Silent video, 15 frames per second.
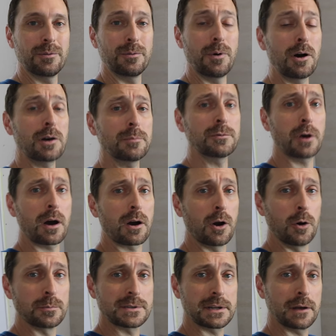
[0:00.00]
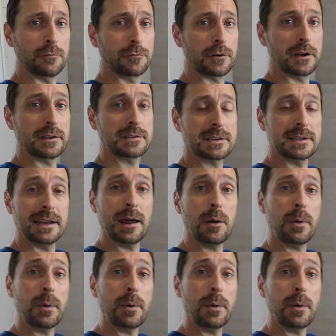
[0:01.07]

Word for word: Welcome to our homestead friends. Today